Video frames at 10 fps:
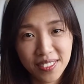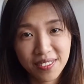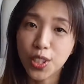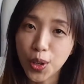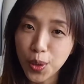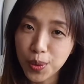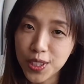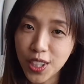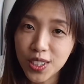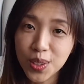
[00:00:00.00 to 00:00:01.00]
So we
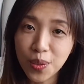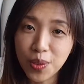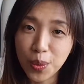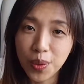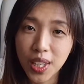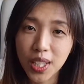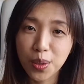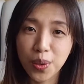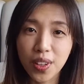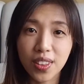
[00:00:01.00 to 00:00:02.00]
started off the week
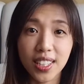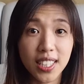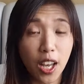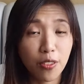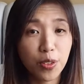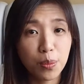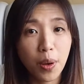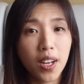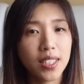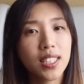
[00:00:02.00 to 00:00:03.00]
with a typhoon
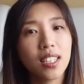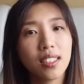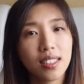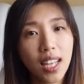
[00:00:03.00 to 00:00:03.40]
passing